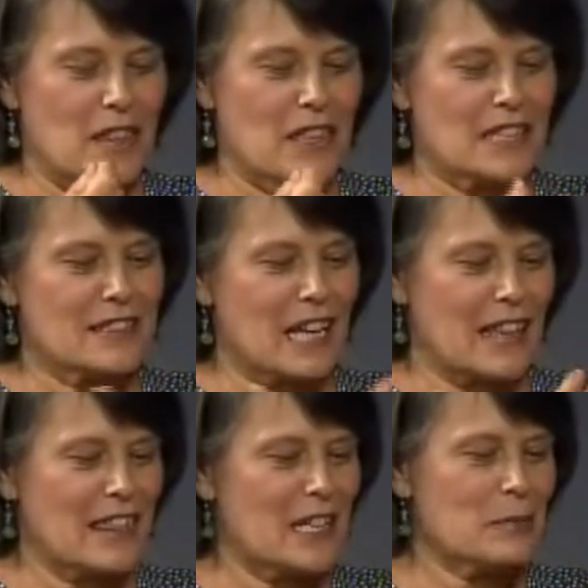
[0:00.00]
things that I
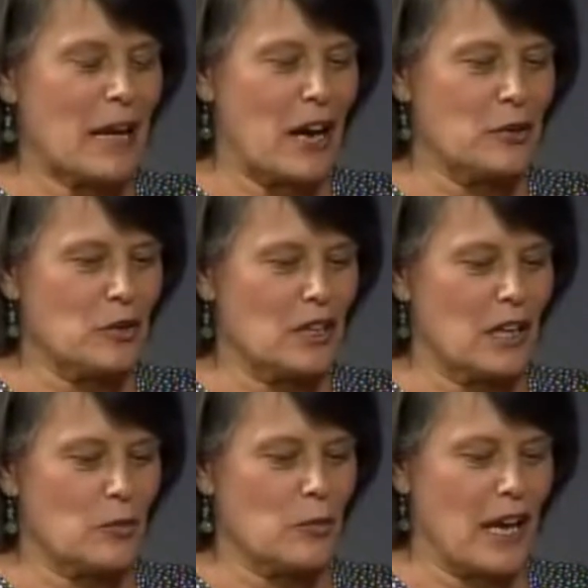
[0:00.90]
think about
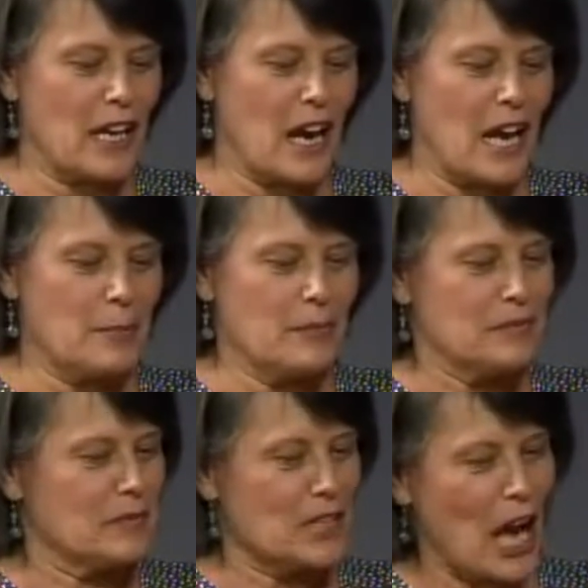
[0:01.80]
when
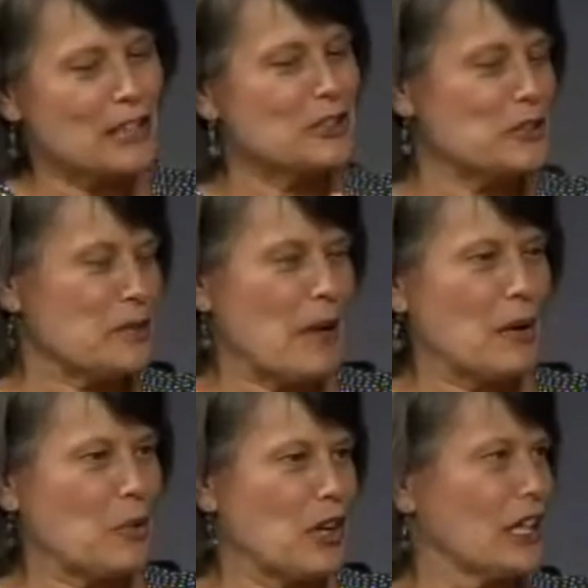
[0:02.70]
I'm not doing my
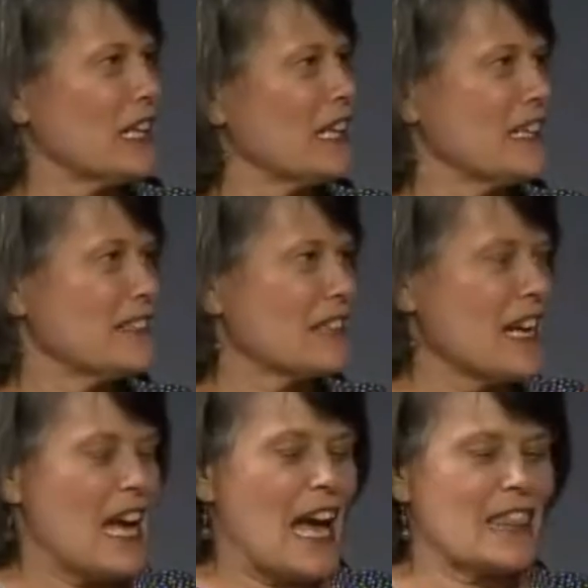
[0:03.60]
work is
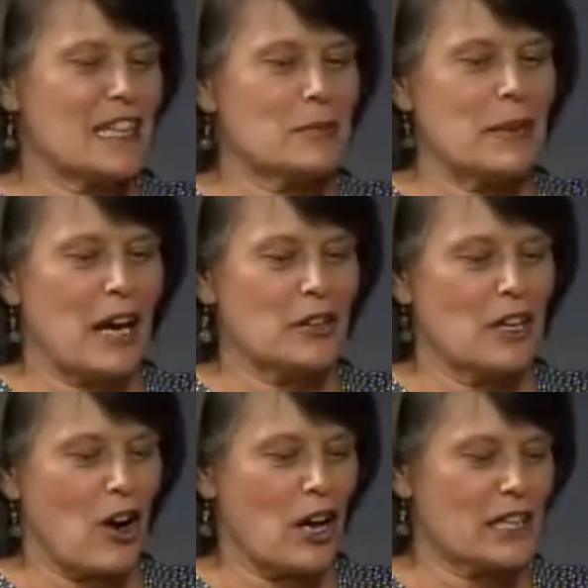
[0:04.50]
I think about
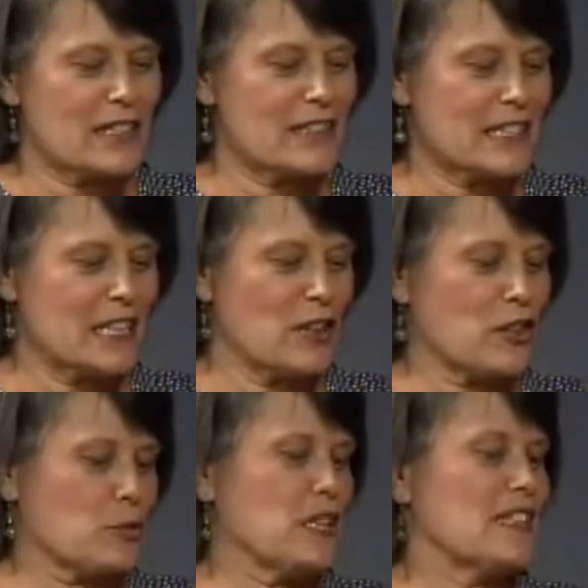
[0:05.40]
artists in
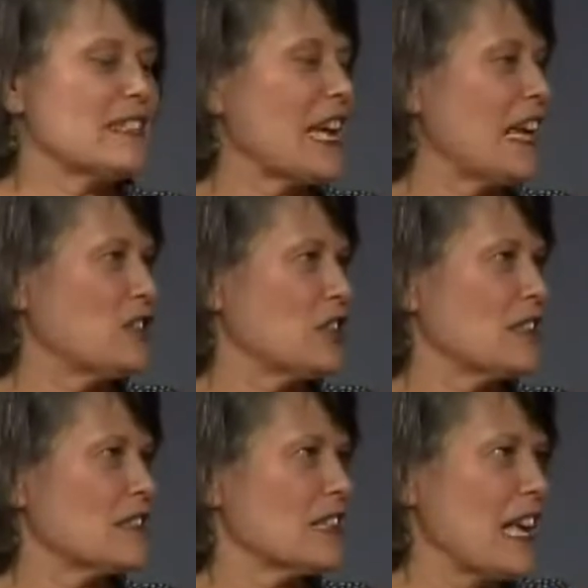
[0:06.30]
3
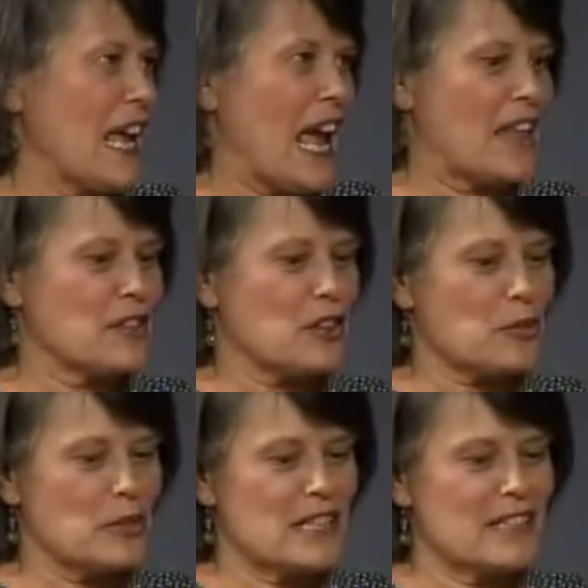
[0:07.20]
stages. And the
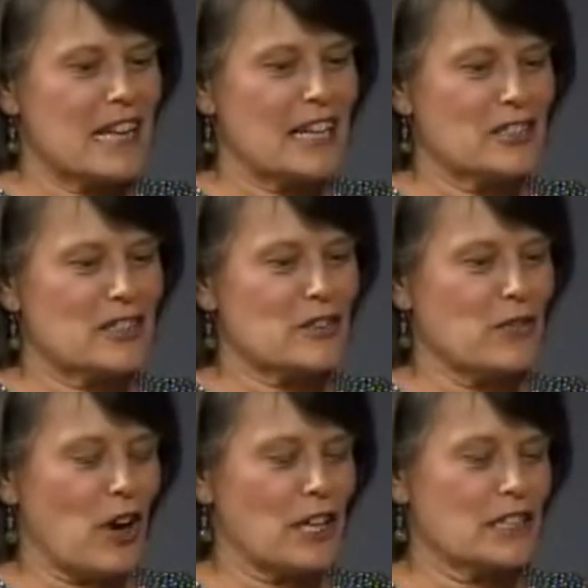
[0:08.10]
3 stages
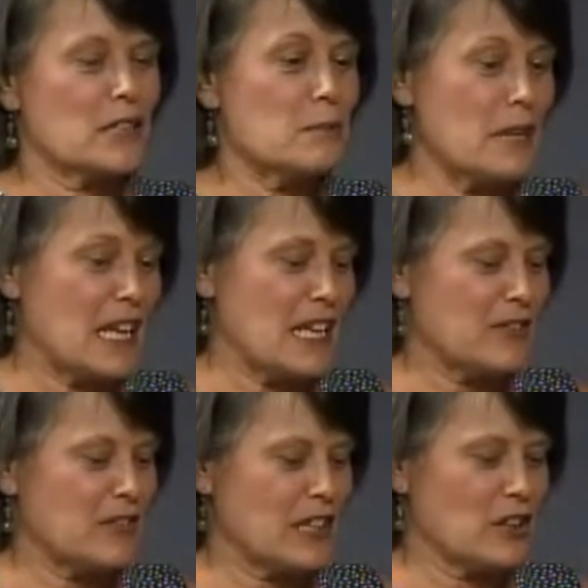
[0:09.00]
of art to me
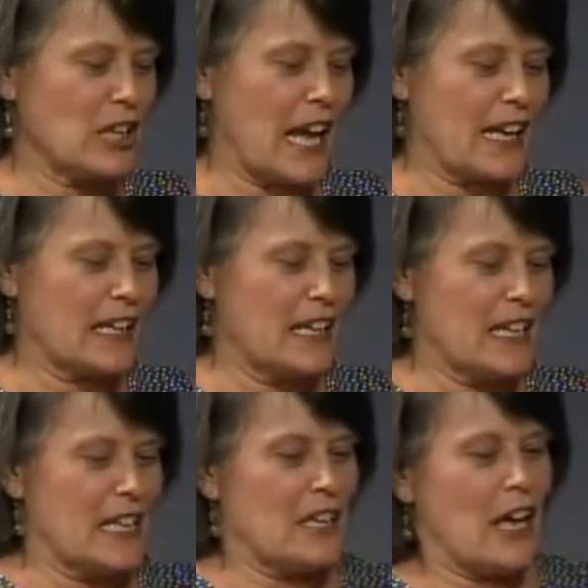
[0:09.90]
feel like
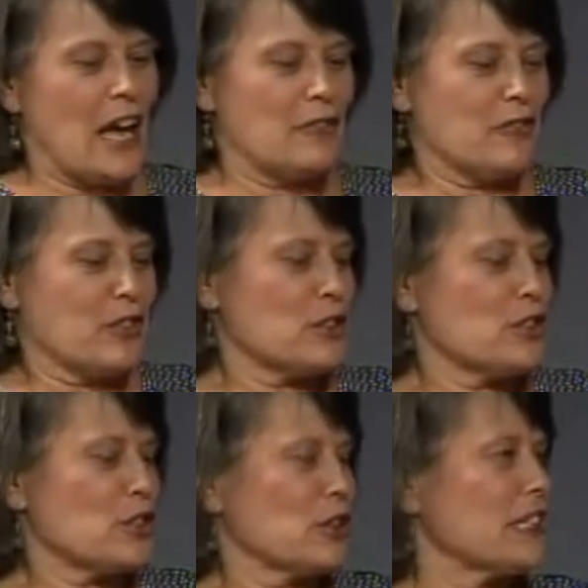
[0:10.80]
at
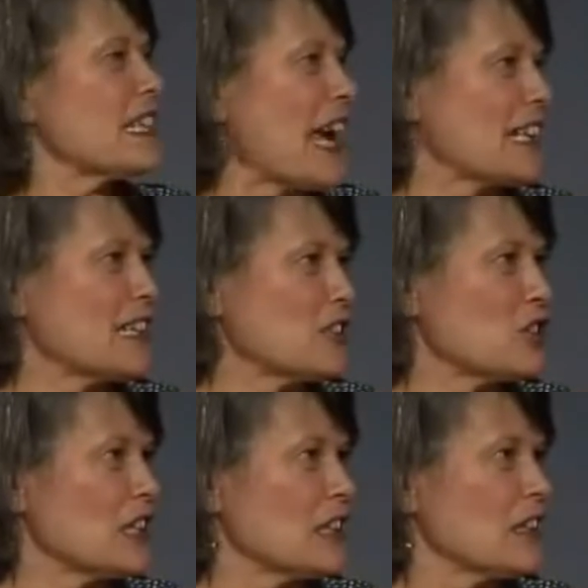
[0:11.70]
first you're a
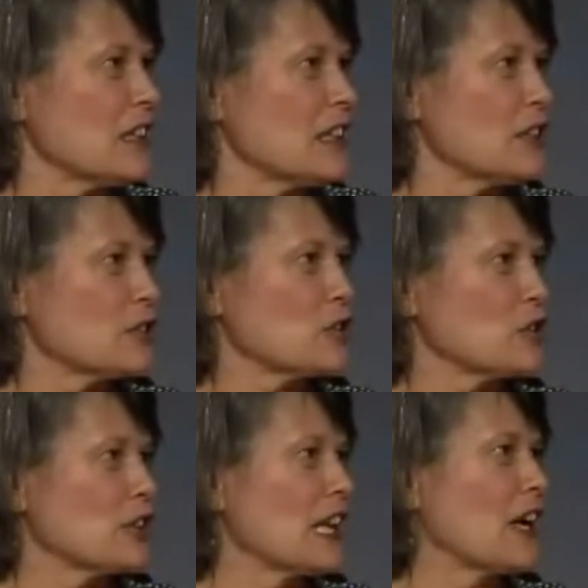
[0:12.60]
technician. You're
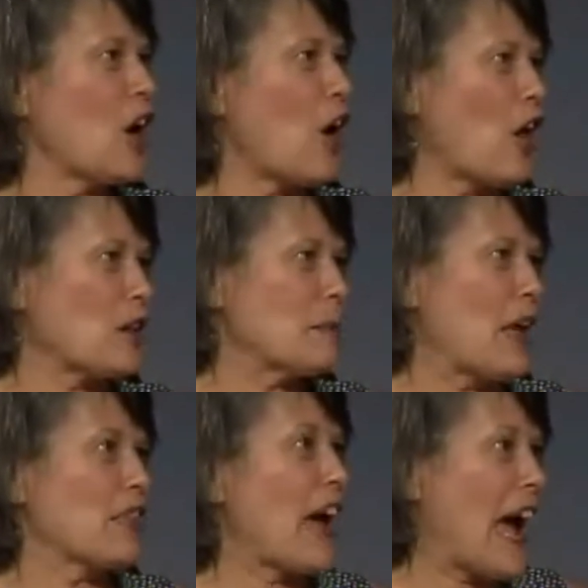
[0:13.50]
learning all
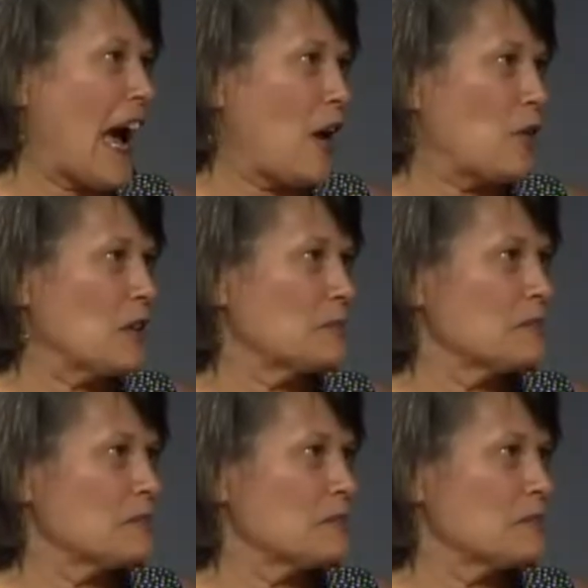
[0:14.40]
about the how.